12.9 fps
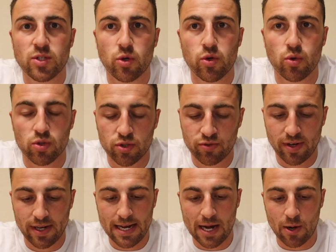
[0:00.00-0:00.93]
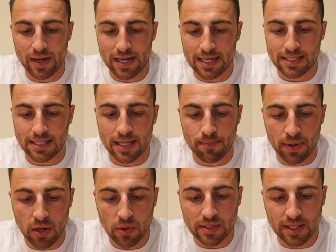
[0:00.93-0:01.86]
is on your screen now is the
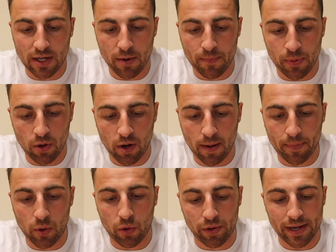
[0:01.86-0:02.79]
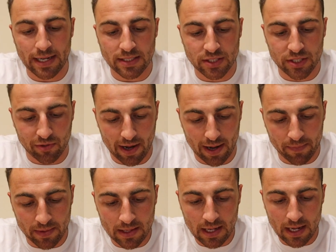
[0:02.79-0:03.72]
post that I put up on Instagram,
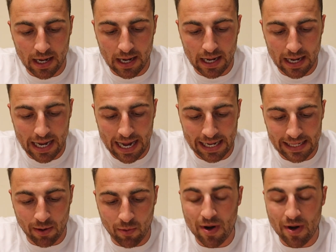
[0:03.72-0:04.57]
uh, and there